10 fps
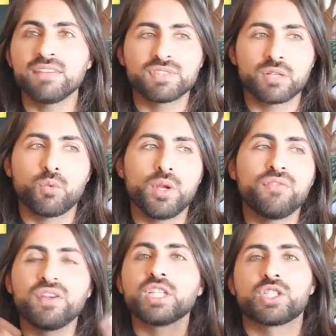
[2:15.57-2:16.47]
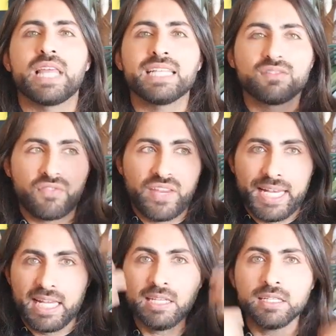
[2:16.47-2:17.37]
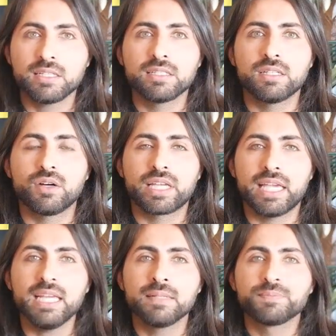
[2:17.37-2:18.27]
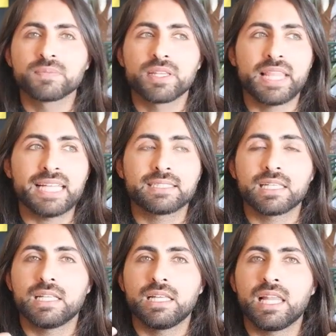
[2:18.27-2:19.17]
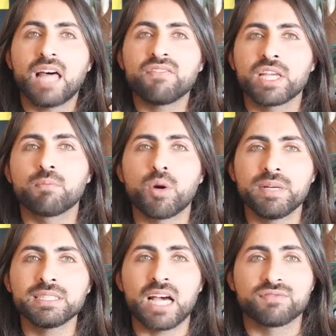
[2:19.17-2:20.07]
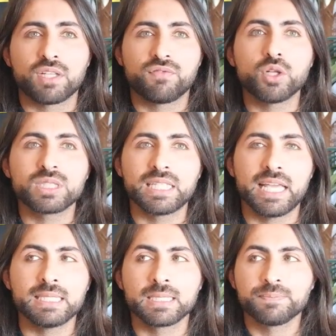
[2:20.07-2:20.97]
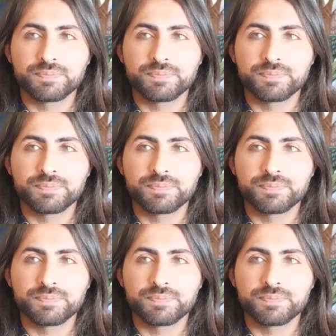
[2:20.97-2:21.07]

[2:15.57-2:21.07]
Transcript: After we finish that feeling, okay, mm-hmm. that loving moment after 40 days,